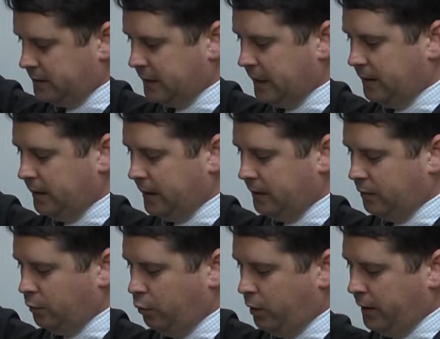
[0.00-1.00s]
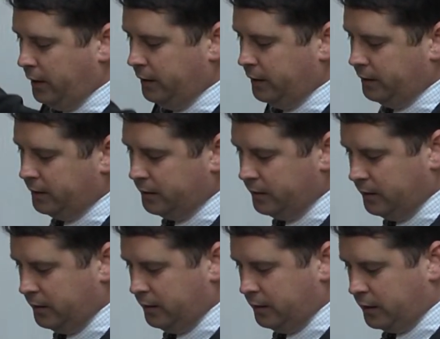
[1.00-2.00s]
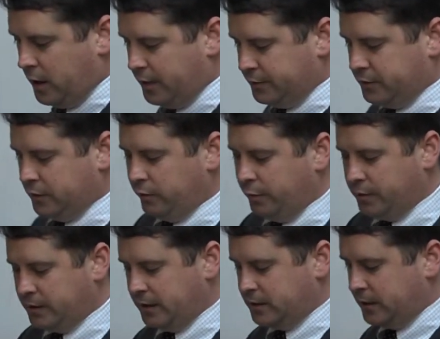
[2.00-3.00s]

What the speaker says: say that one concert represents